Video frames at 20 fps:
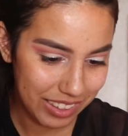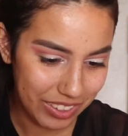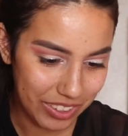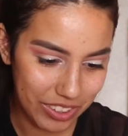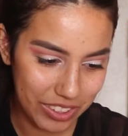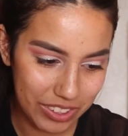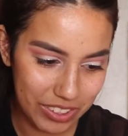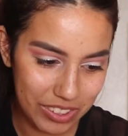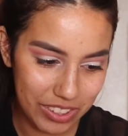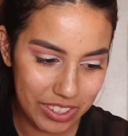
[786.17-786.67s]

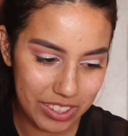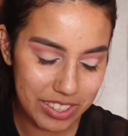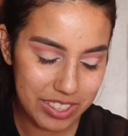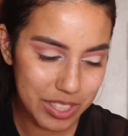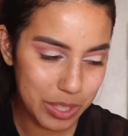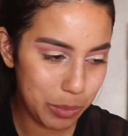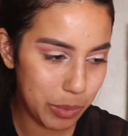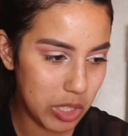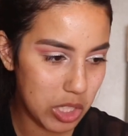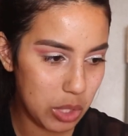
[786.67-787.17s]
Her
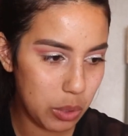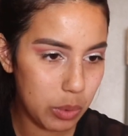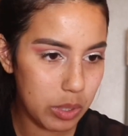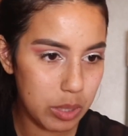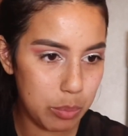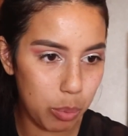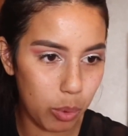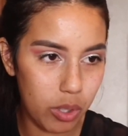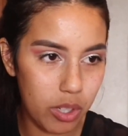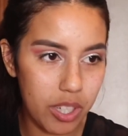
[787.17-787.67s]
nurse, when she
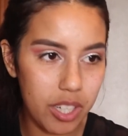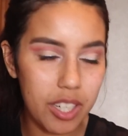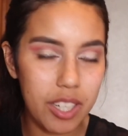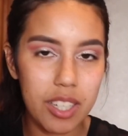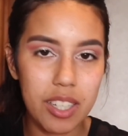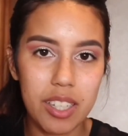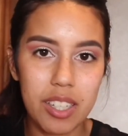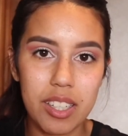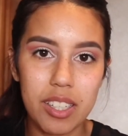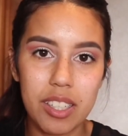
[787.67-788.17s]
was born,
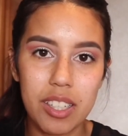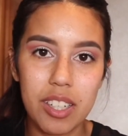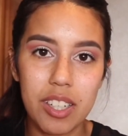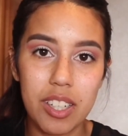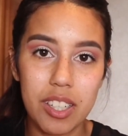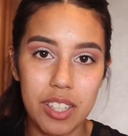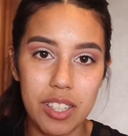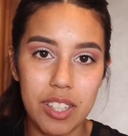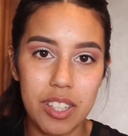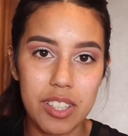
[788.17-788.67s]

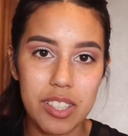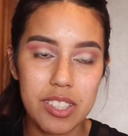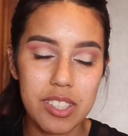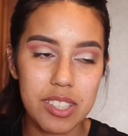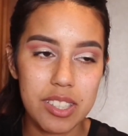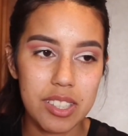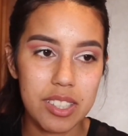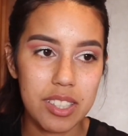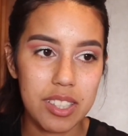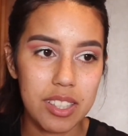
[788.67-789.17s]
her
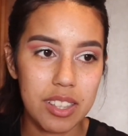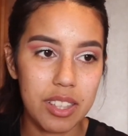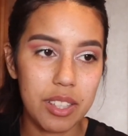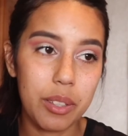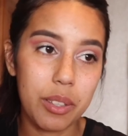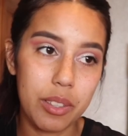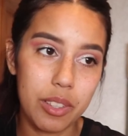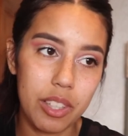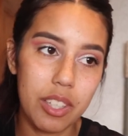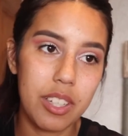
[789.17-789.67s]
nurse,
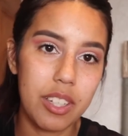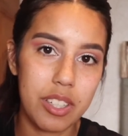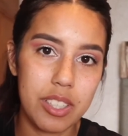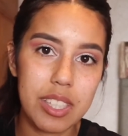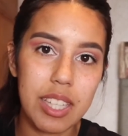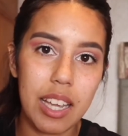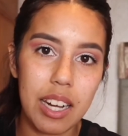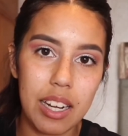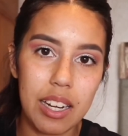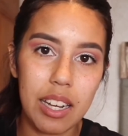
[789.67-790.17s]
the
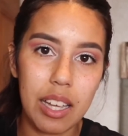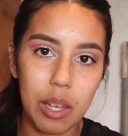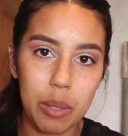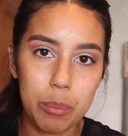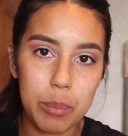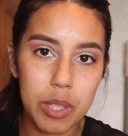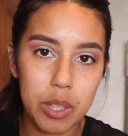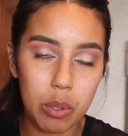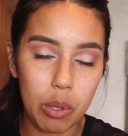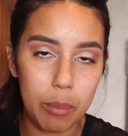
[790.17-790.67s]
nurse that
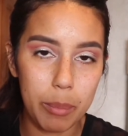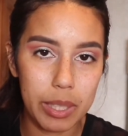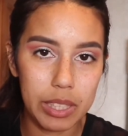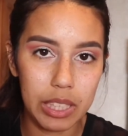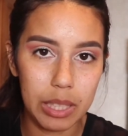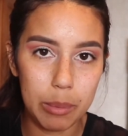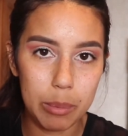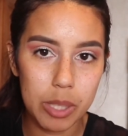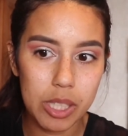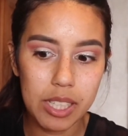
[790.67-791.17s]
helped me throughout my
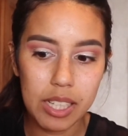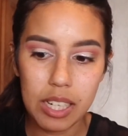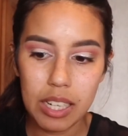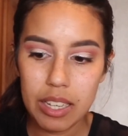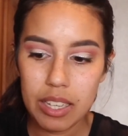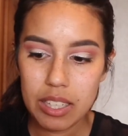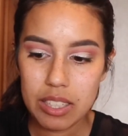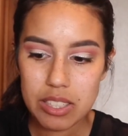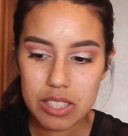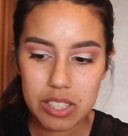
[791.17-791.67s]
labor,
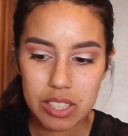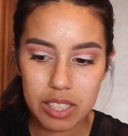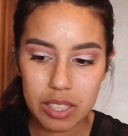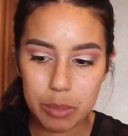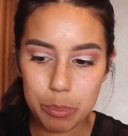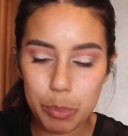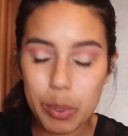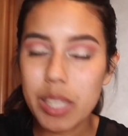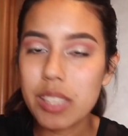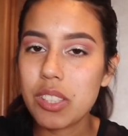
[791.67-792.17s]

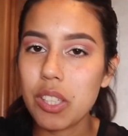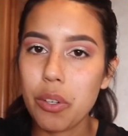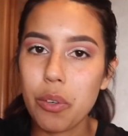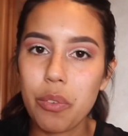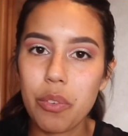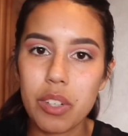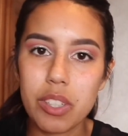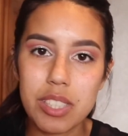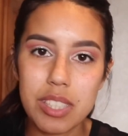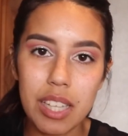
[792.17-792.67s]
she picked her
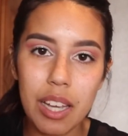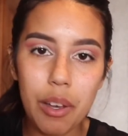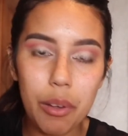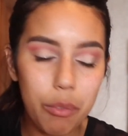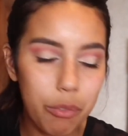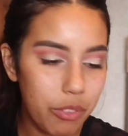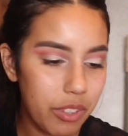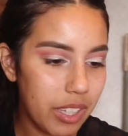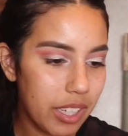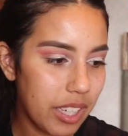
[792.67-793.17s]
first
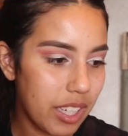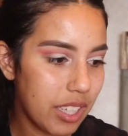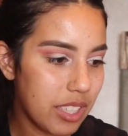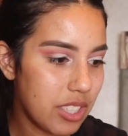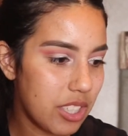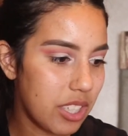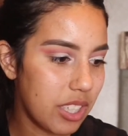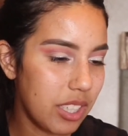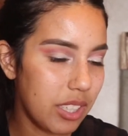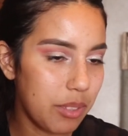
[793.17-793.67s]

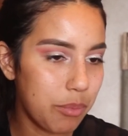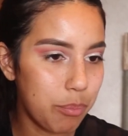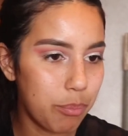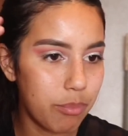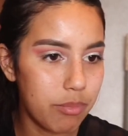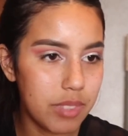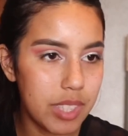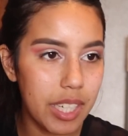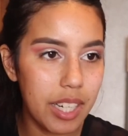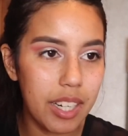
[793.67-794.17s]
outfit, she
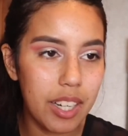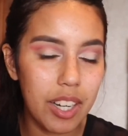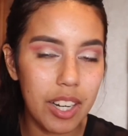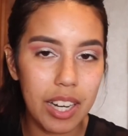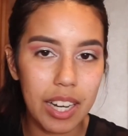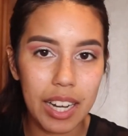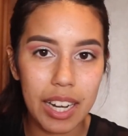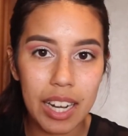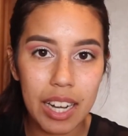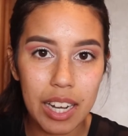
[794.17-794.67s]
did
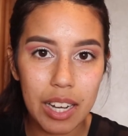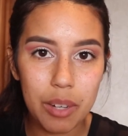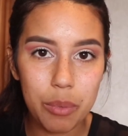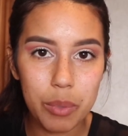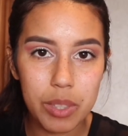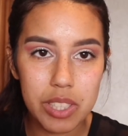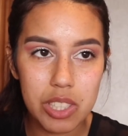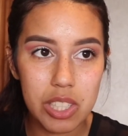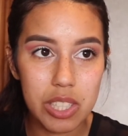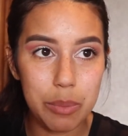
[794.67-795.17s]
her hair.
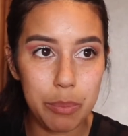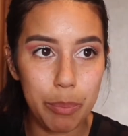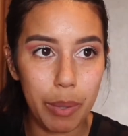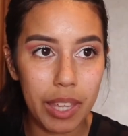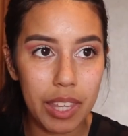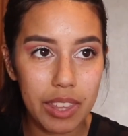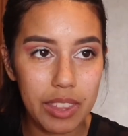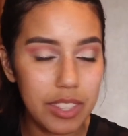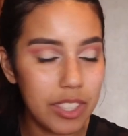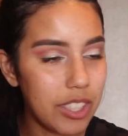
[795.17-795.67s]
When she
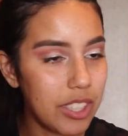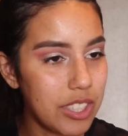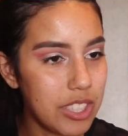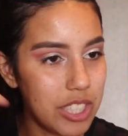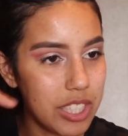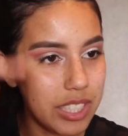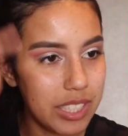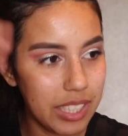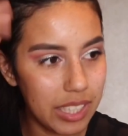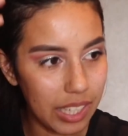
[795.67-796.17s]
bathed her,
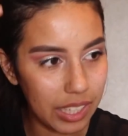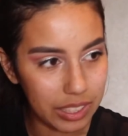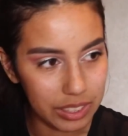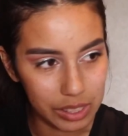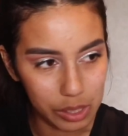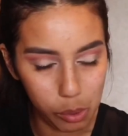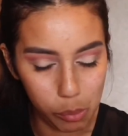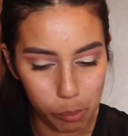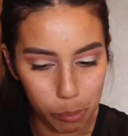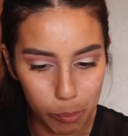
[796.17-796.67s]
she did like a
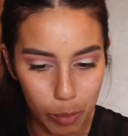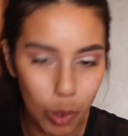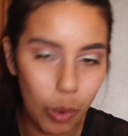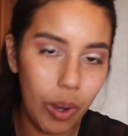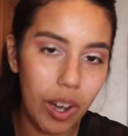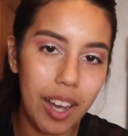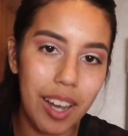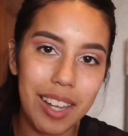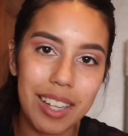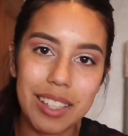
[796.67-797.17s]
little
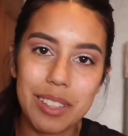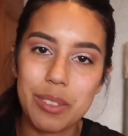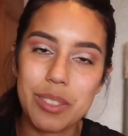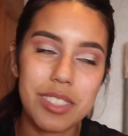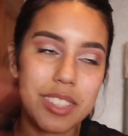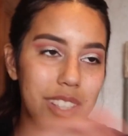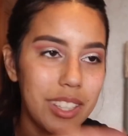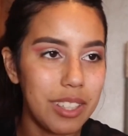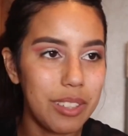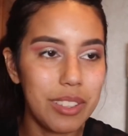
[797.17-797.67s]
mohawk. It
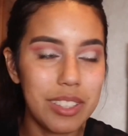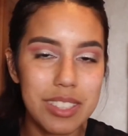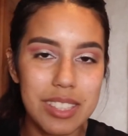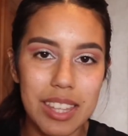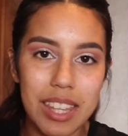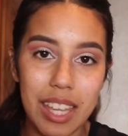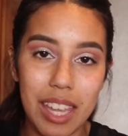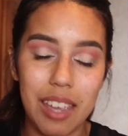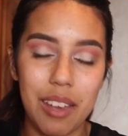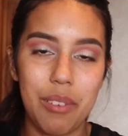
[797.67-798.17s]
was the
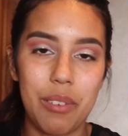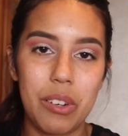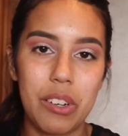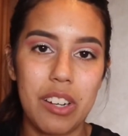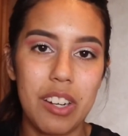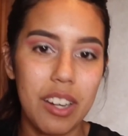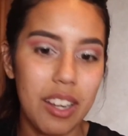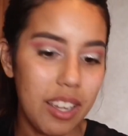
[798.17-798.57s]
cutest thing ever.